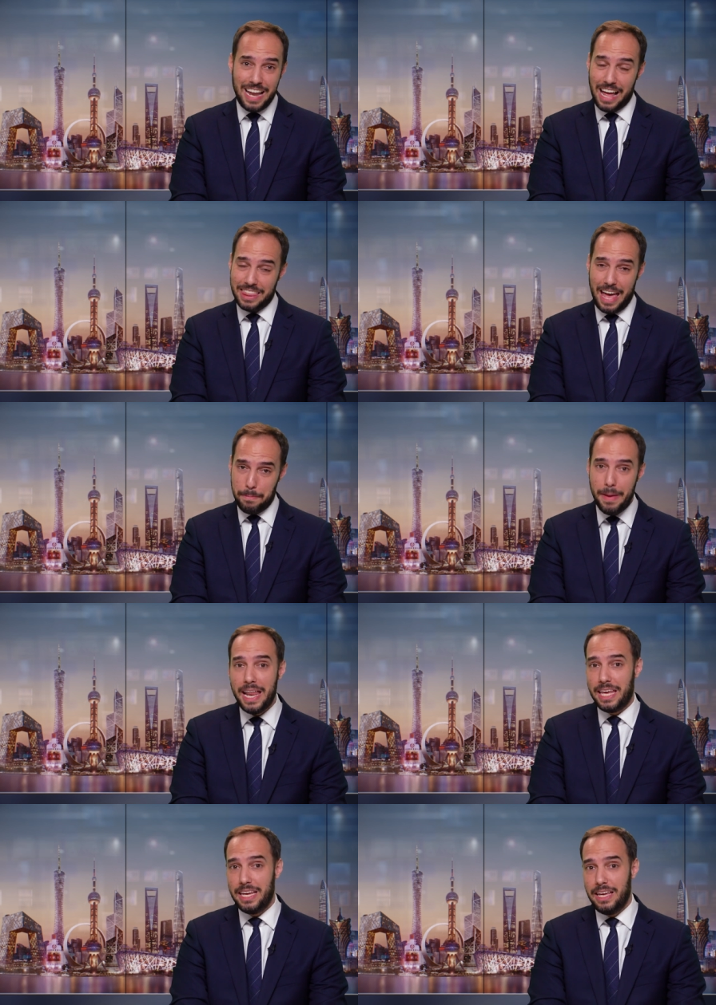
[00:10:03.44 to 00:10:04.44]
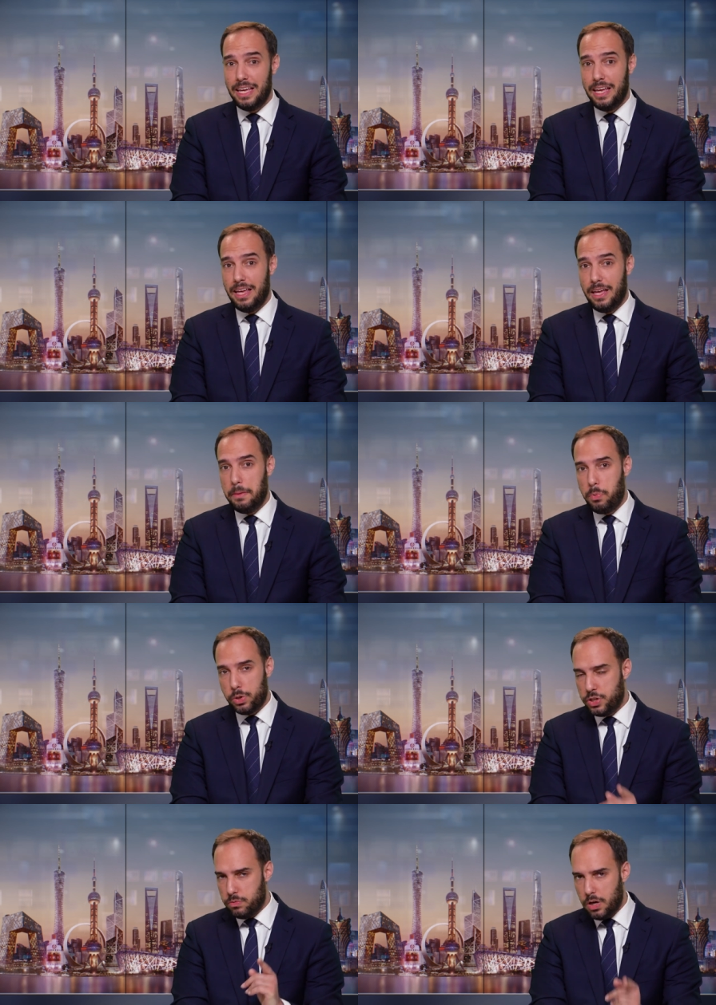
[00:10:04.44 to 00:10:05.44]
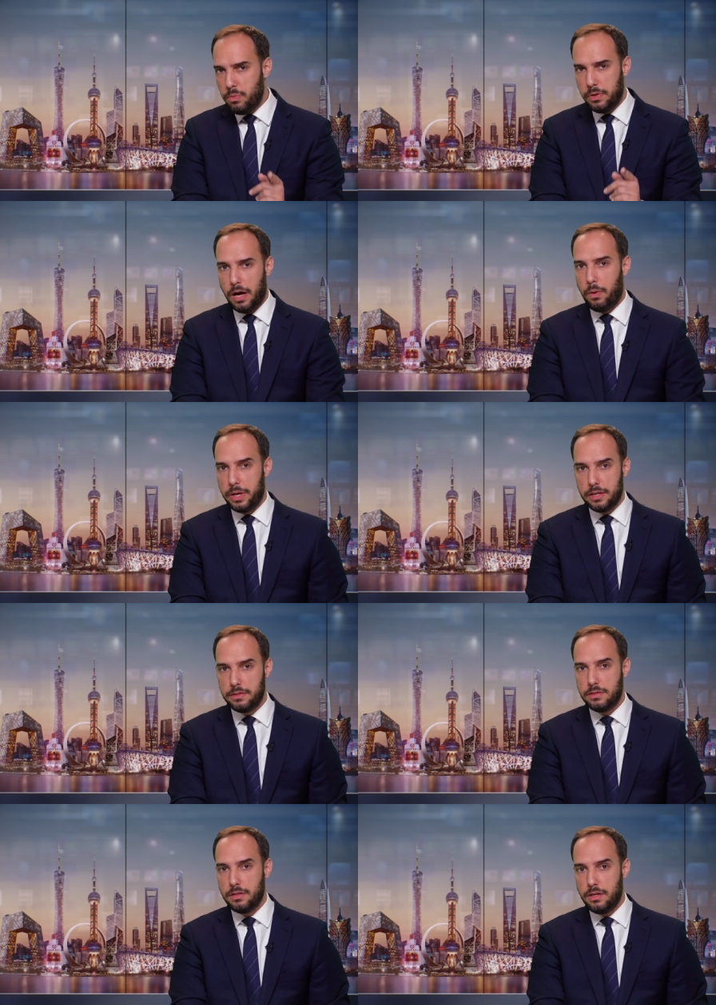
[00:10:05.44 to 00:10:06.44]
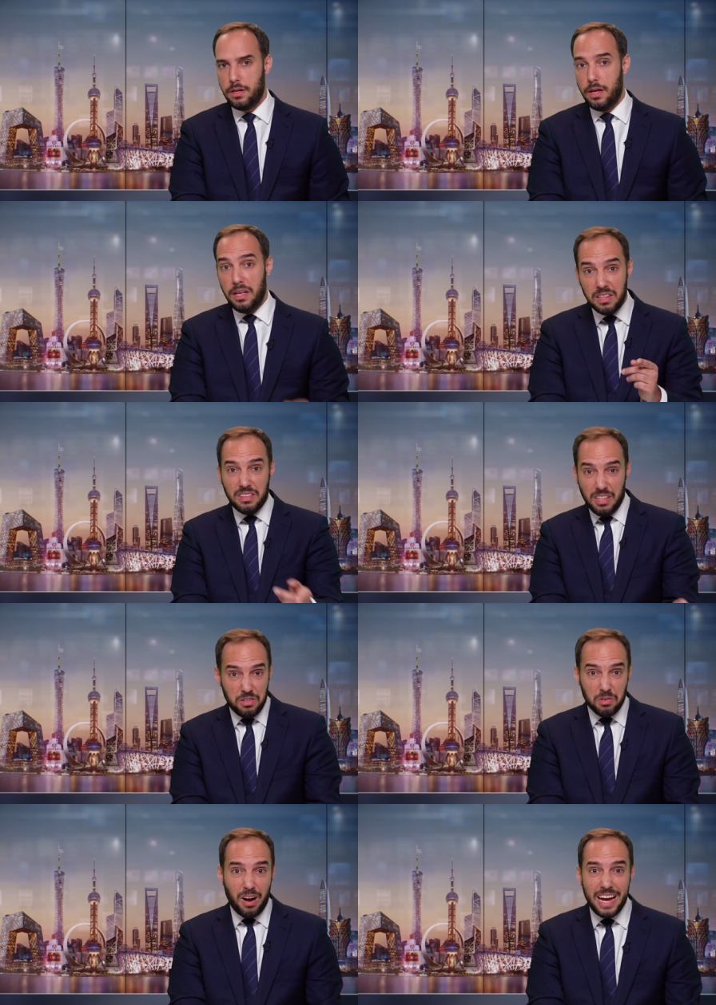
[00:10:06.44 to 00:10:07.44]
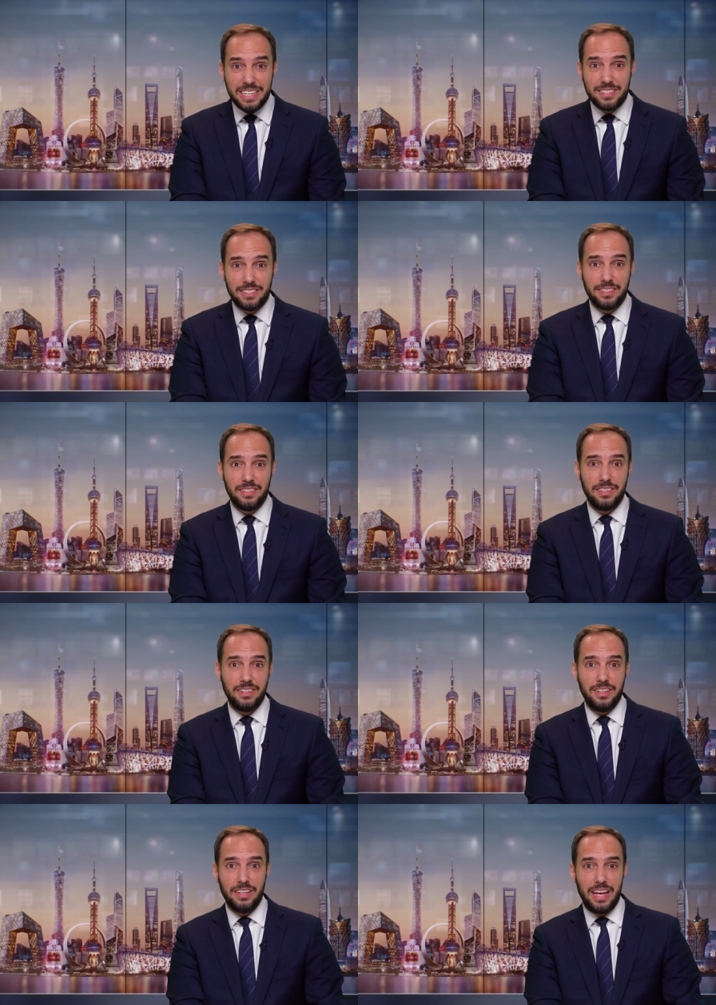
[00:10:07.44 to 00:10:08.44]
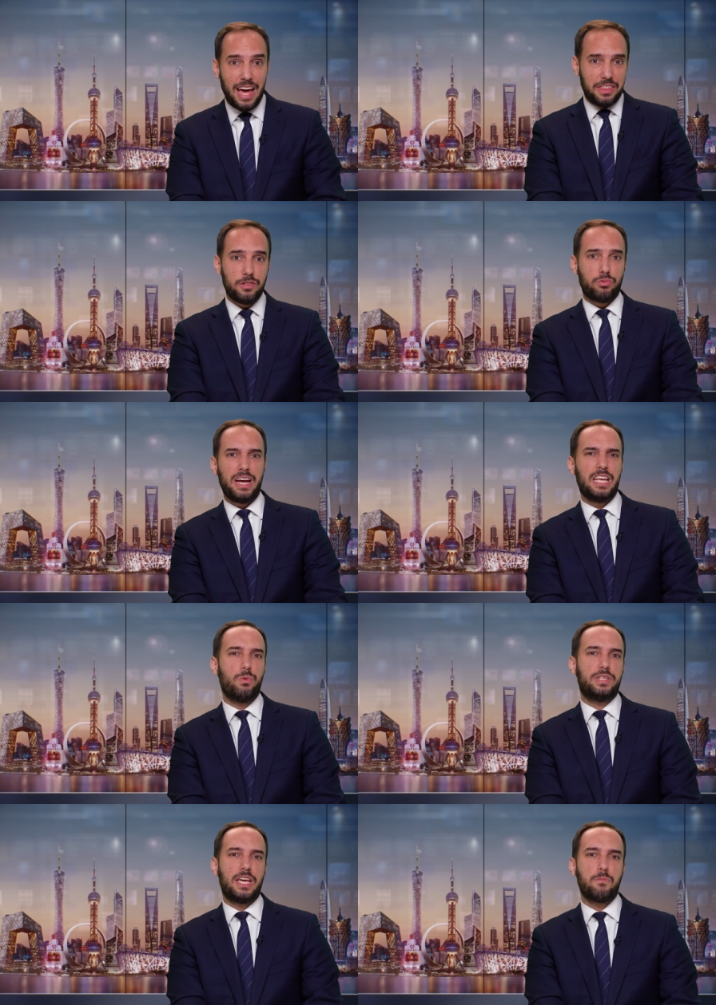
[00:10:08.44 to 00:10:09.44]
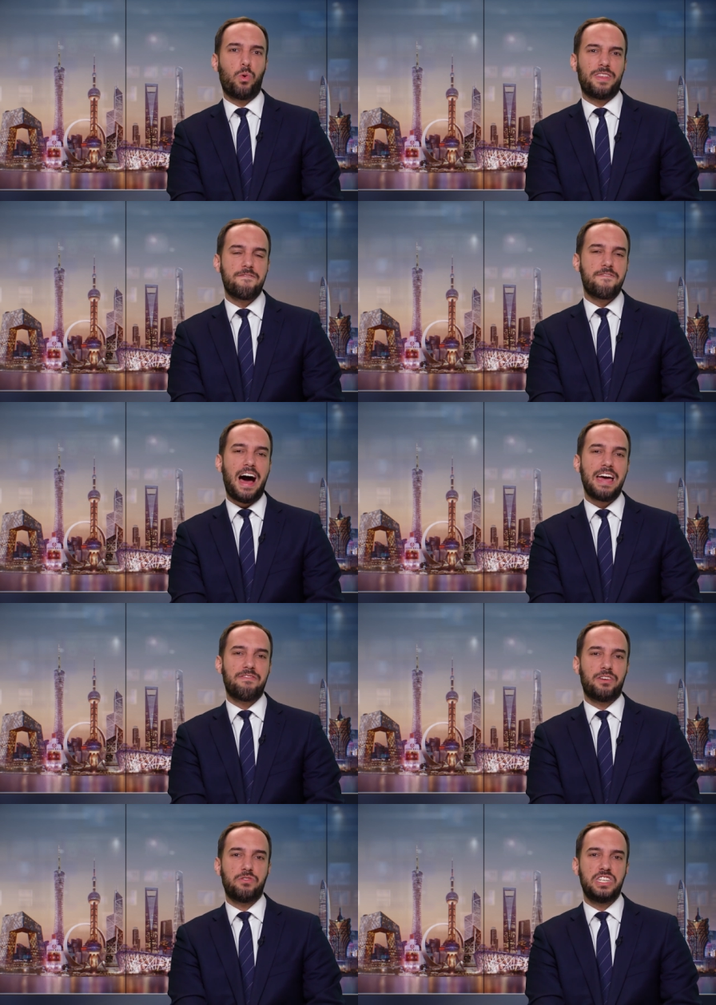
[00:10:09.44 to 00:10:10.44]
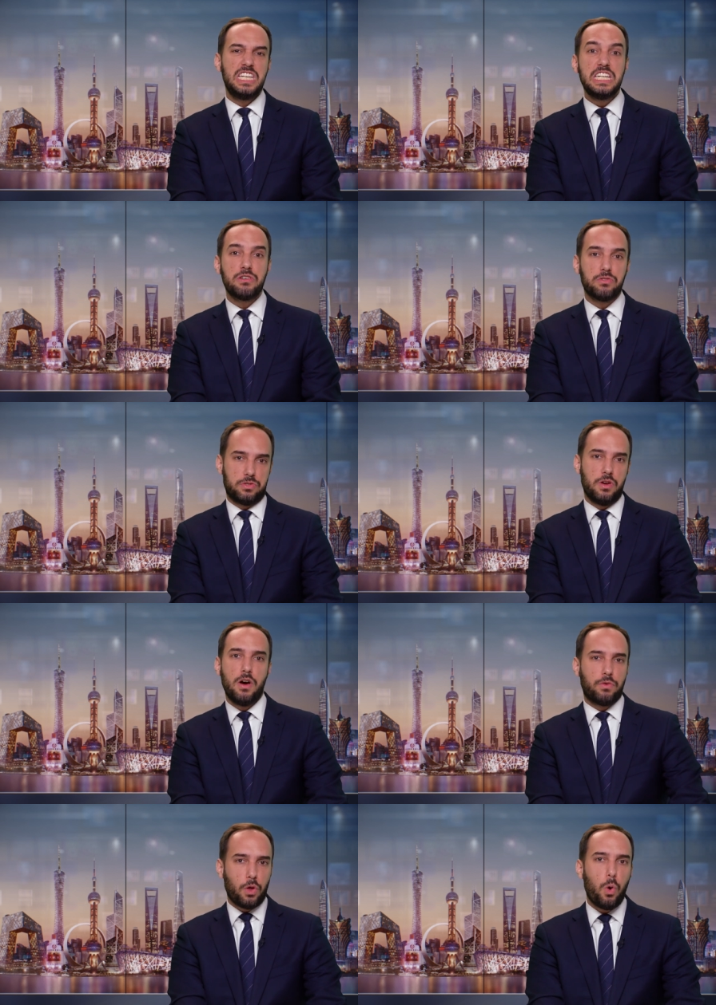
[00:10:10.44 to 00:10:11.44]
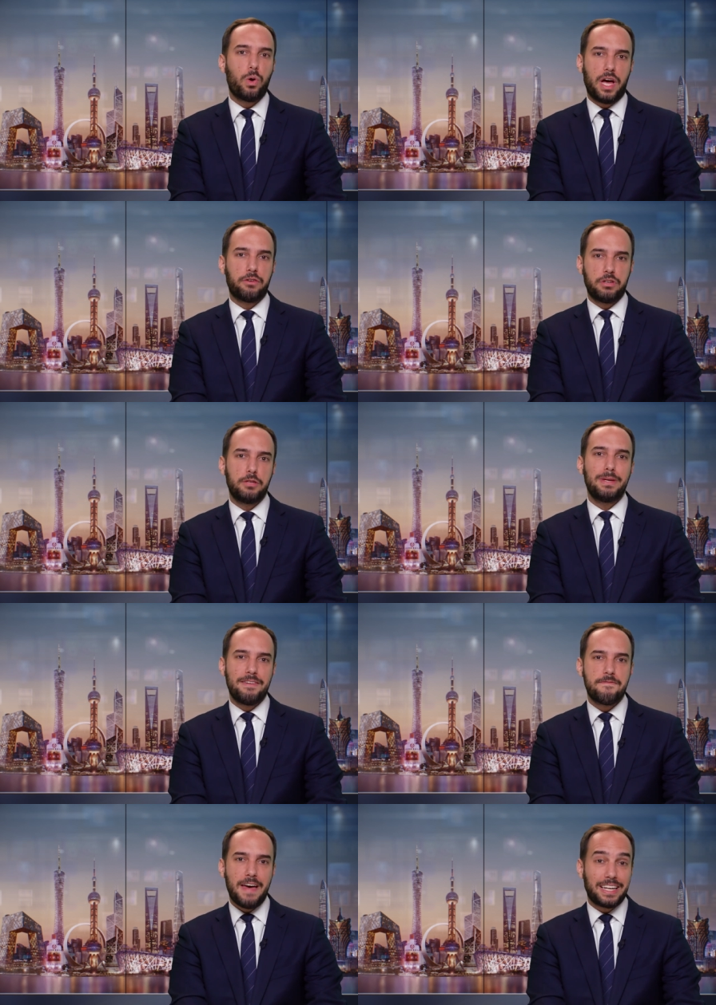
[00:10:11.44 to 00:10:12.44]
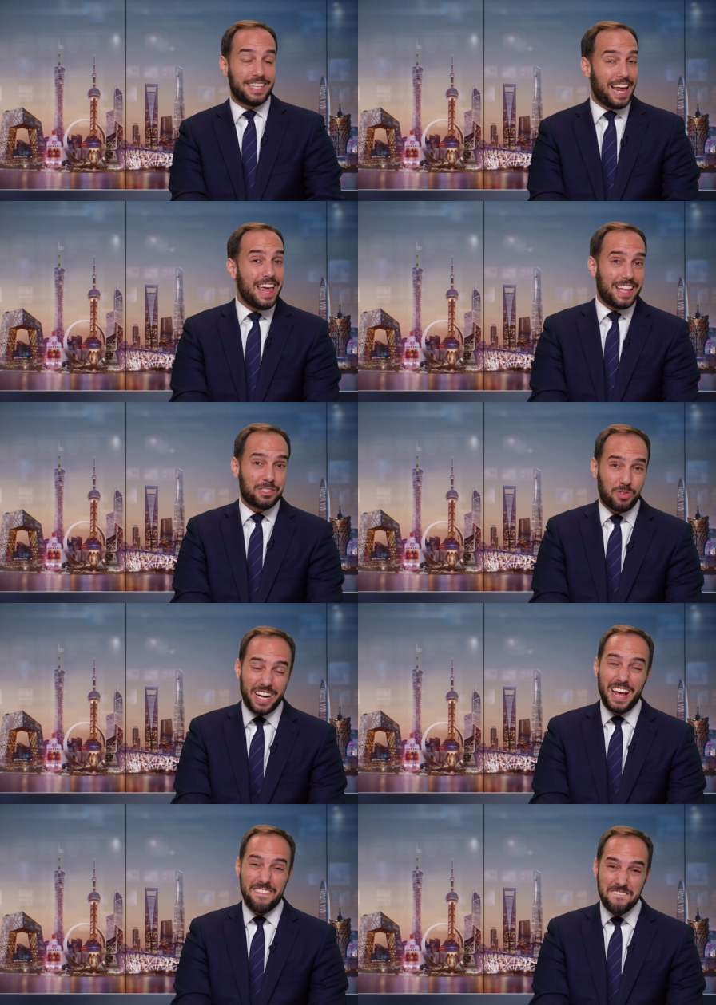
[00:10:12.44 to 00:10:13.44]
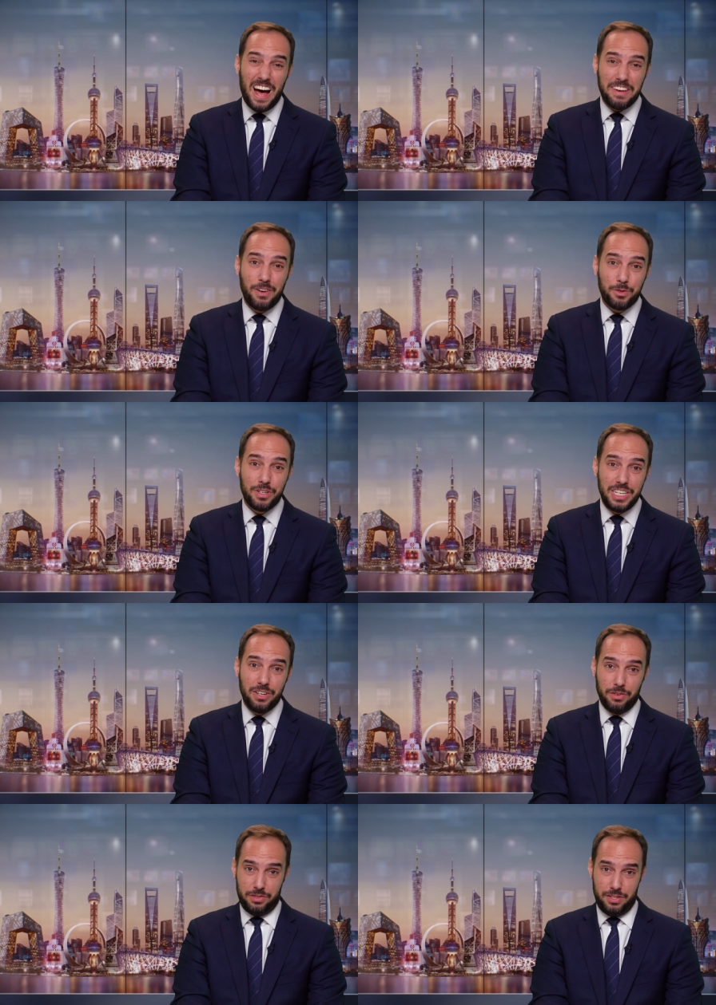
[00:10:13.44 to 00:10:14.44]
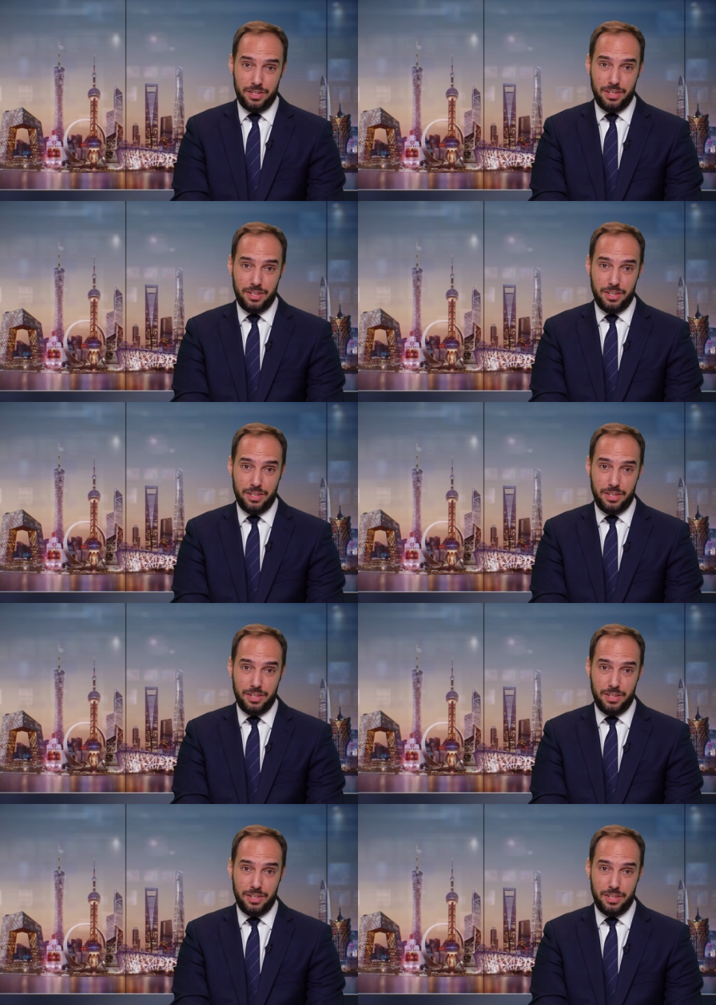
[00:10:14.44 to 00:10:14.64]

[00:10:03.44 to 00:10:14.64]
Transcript: not that many. But what you don't know is that you're right. At this rate, it would take more than 500 years for the whole country to be infected. That's right, 500 years.